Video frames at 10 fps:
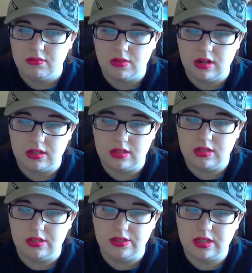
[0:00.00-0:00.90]
was
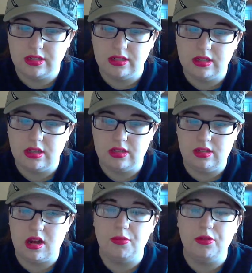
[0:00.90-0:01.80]
the utility and the
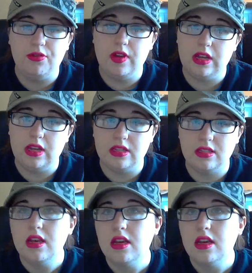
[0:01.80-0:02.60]
Nabu Fitness.